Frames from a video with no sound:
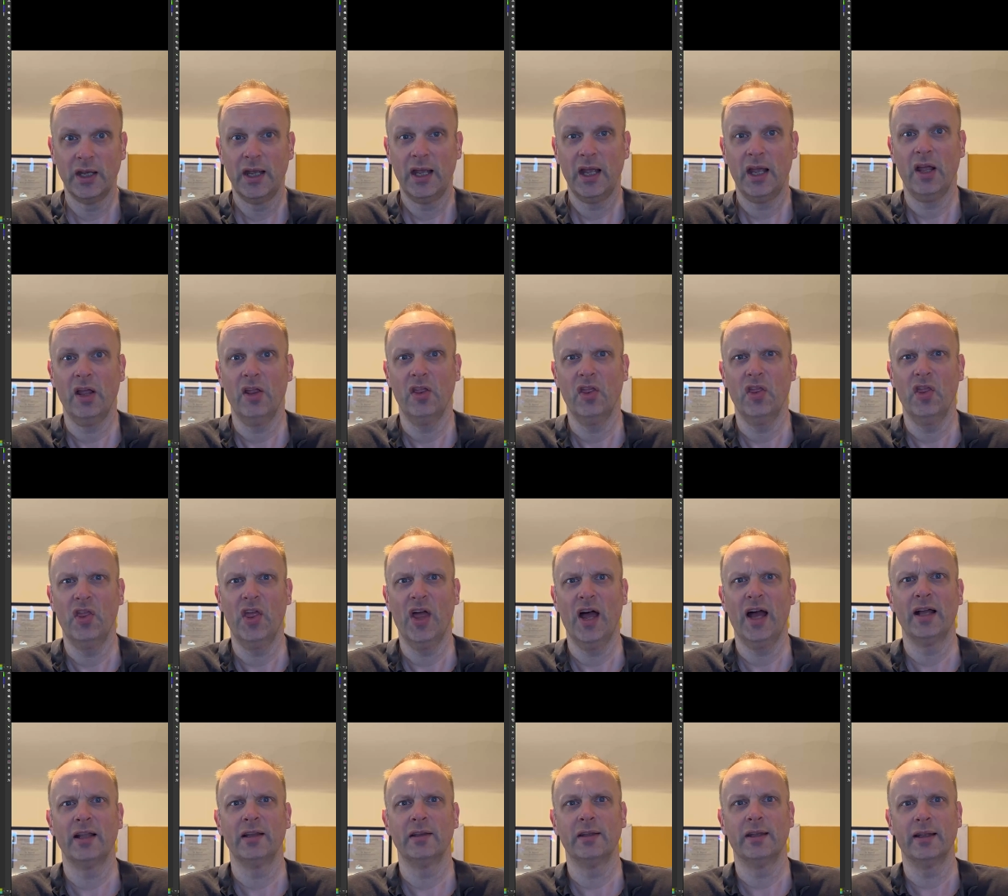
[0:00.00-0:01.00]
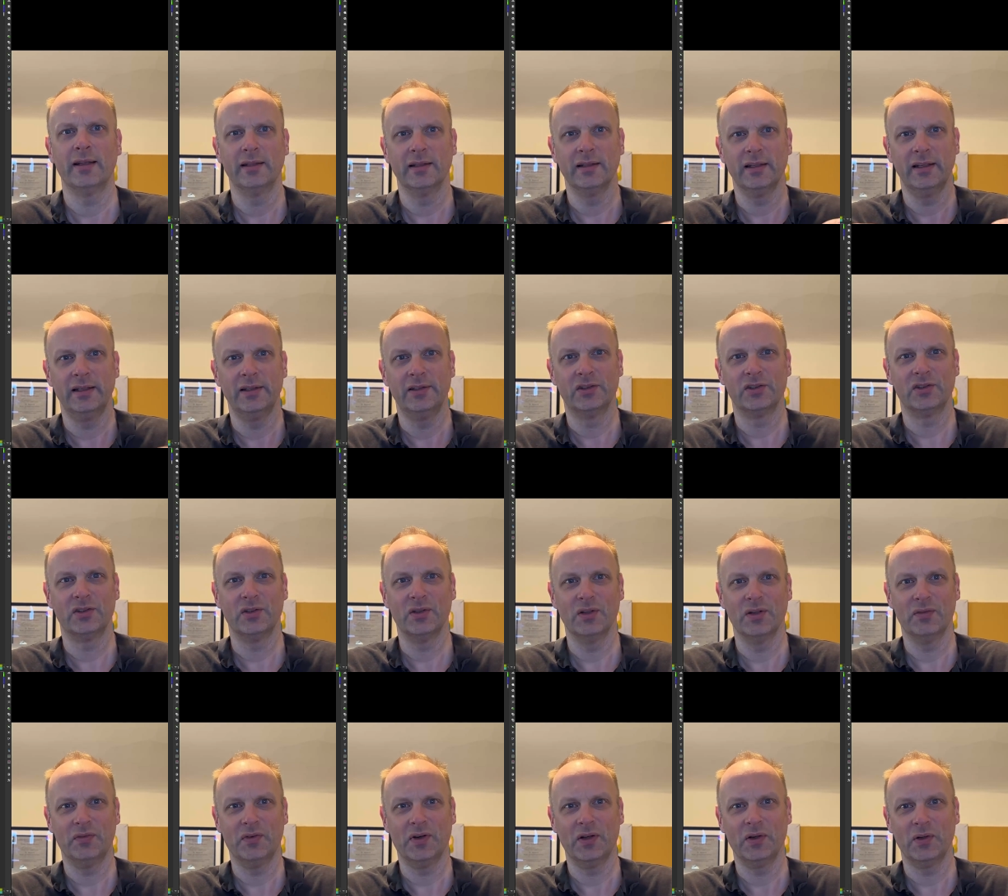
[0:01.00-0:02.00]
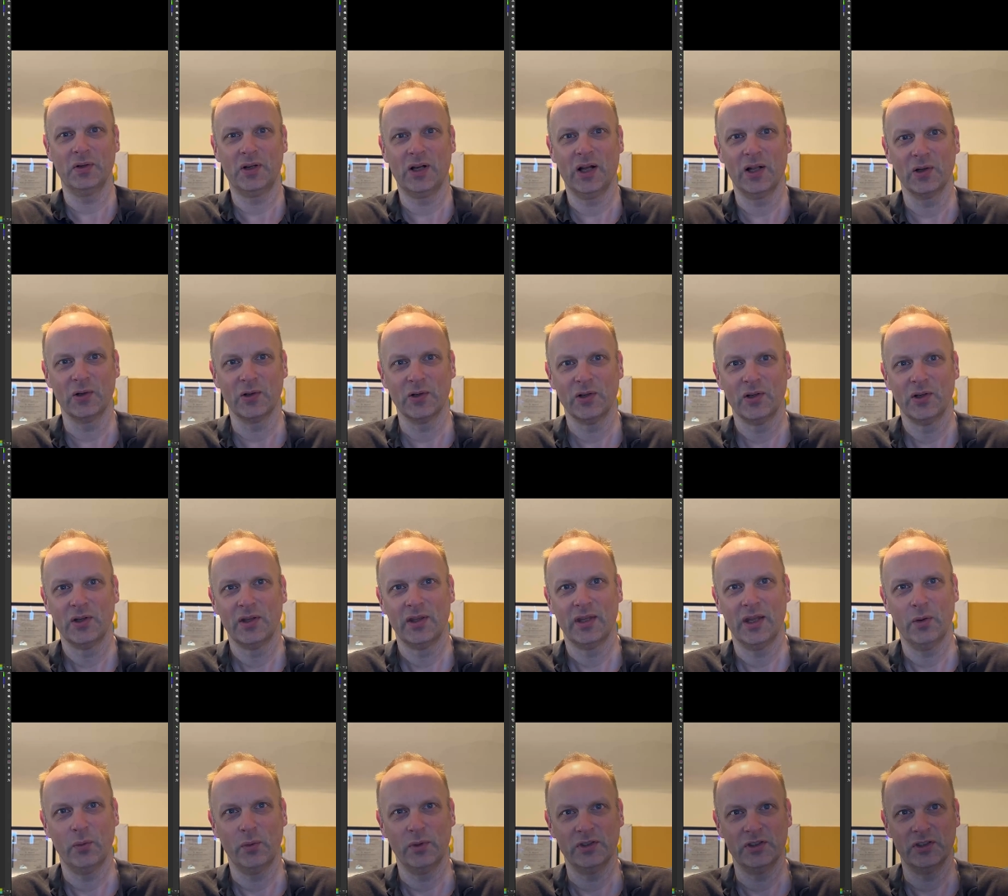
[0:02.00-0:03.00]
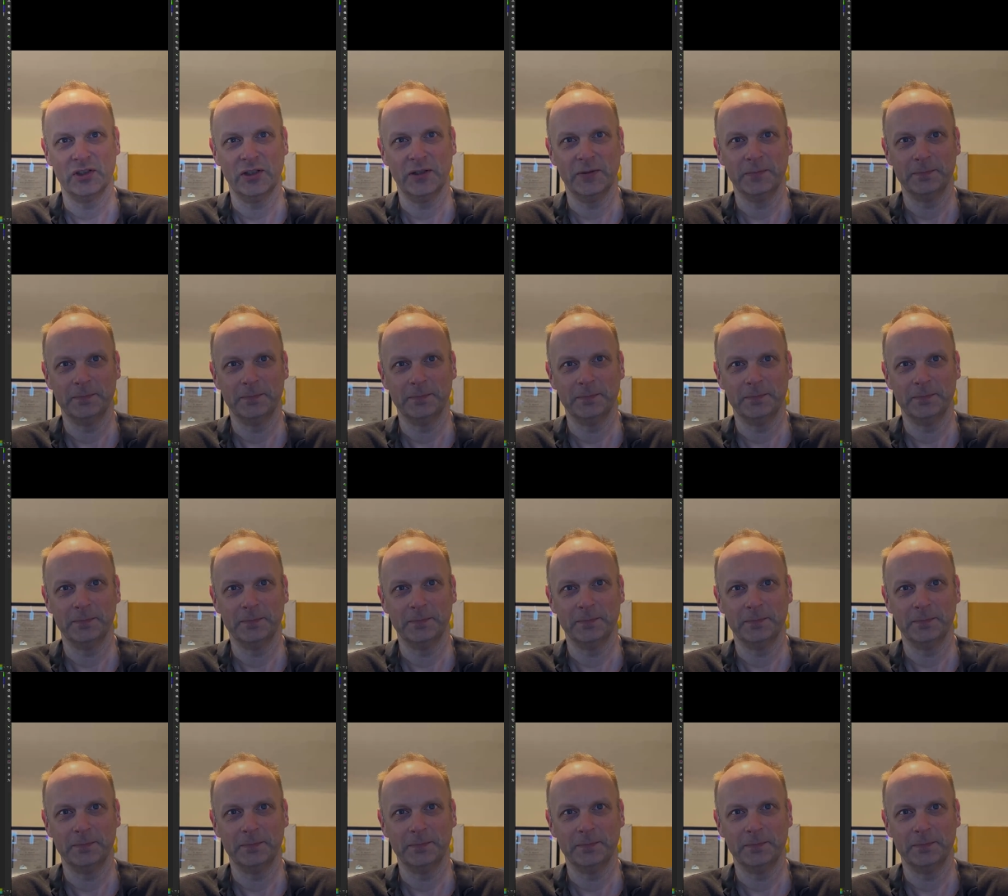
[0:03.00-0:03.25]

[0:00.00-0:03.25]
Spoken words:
And that then leads to the final color that we see.